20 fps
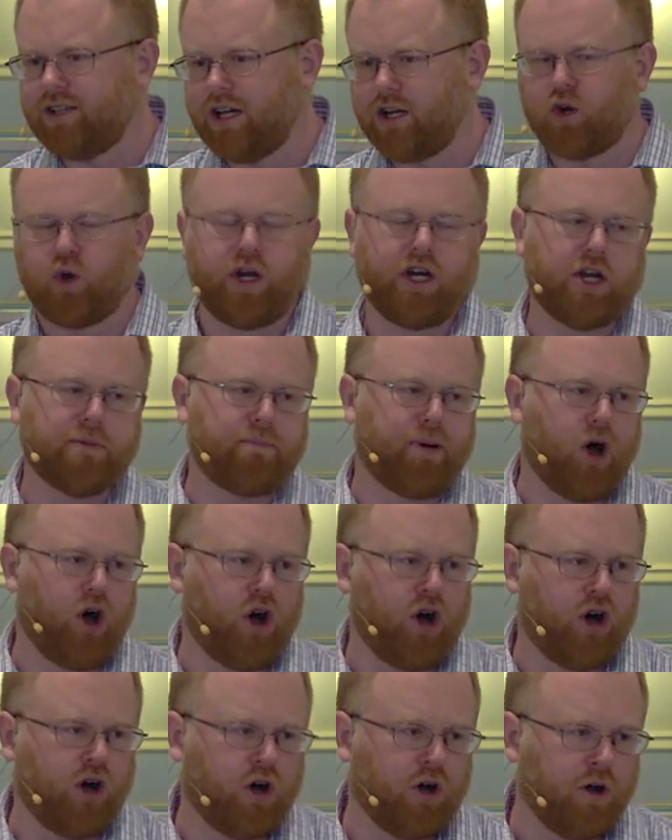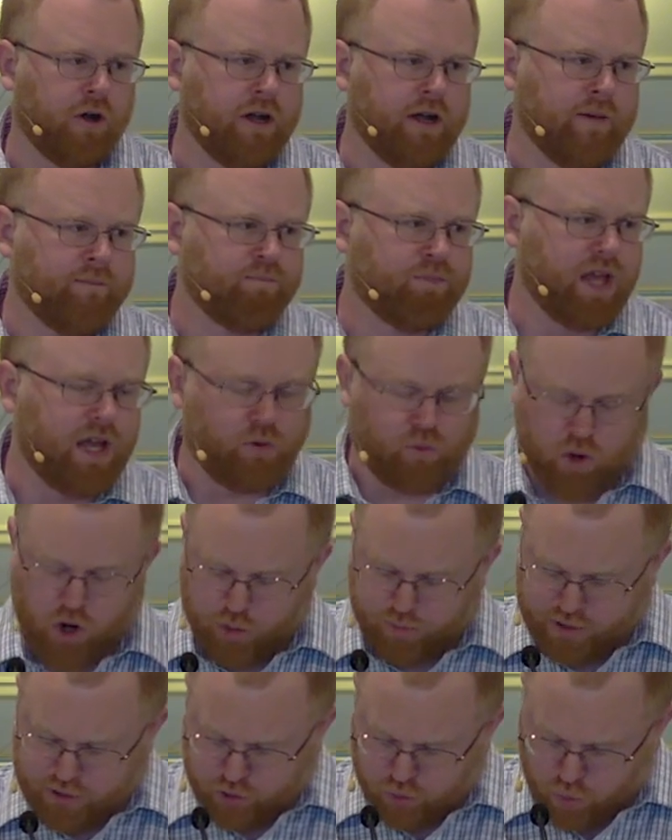according to Paul in
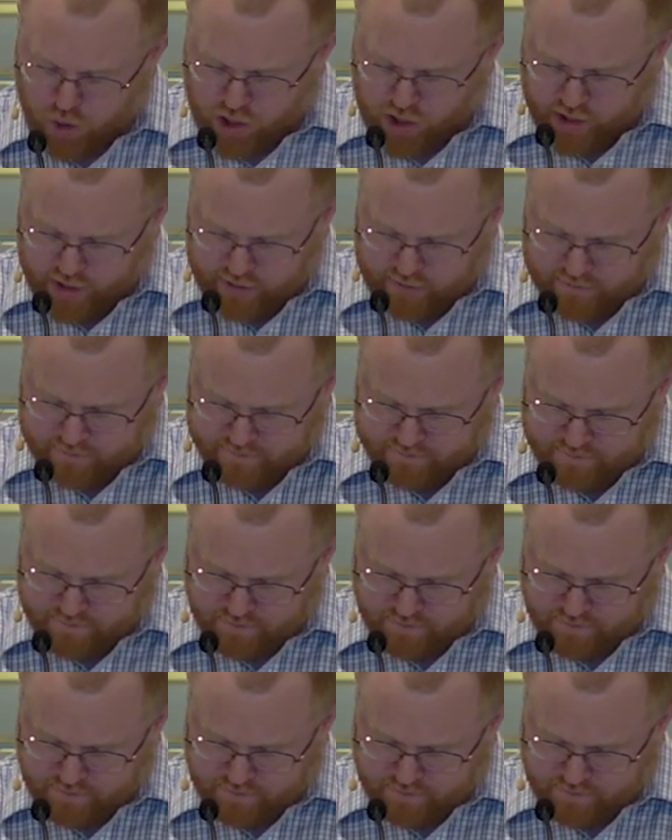Romans 1.